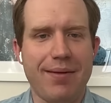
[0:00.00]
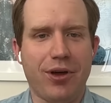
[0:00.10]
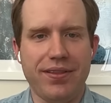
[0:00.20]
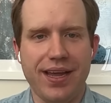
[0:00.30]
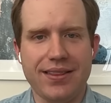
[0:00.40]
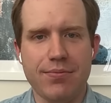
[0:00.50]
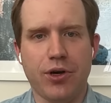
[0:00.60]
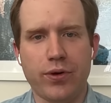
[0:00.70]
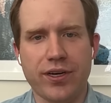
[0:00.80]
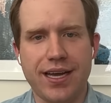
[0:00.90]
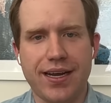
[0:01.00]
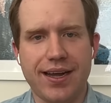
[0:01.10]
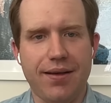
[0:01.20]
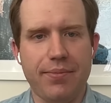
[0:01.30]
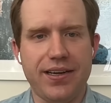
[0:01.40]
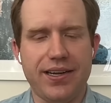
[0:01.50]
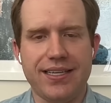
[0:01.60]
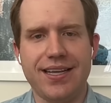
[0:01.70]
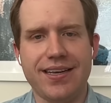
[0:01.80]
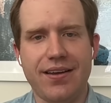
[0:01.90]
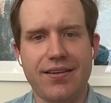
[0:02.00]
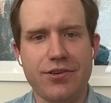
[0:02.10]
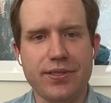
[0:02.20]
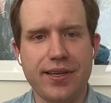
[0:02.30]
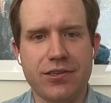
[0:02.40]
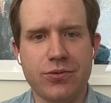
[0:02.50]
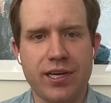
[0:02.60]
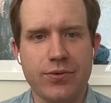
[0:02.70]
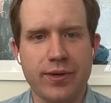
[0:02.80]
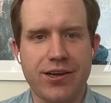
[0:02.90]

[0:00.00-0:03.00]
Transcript: I'm at thebulwark.com. I send out a newsletter twice a